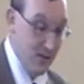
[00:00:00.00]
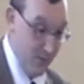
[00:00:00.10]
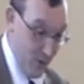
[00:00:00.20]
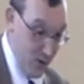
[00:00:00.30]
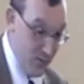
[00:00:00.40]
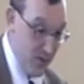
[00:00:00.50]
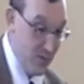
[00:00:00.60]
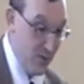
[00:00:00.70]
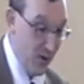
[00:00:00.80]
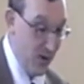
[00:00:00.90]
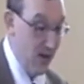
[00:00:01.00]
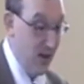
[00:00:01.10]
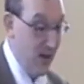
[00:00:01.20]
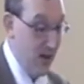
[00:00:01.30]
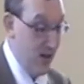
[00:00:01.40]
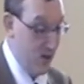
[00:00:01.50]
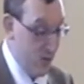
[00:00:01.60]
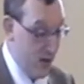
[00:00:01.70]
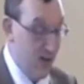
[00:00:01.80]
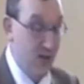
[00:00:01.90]
The volume of the book,
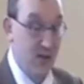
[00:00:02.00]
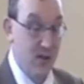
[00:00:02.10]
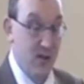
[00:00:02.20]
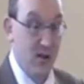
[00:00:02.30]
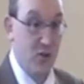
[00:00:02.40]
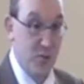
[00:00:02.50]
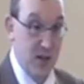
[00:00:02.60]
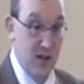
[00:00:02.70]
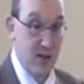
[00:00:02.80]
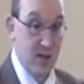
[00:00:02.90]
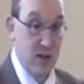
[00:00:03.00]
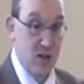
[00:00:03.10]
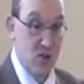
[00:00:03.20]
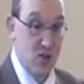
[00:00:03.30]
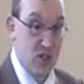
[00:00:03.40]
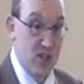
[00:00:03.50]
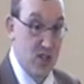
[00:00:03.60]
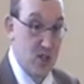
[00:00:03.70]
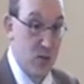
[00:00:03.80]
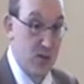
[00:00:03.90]
it's written of me.
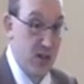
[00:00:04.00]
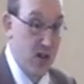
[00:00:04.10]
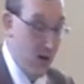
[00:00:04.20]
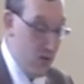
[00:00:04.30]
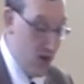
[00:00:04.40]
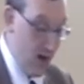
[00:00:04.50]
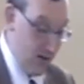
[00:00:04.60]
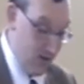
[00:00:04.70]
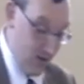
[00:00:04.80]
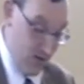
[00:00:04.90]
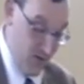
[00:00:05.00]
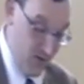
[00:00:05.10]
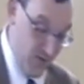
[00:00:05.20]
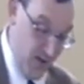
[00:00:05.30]
Jesus was the object of the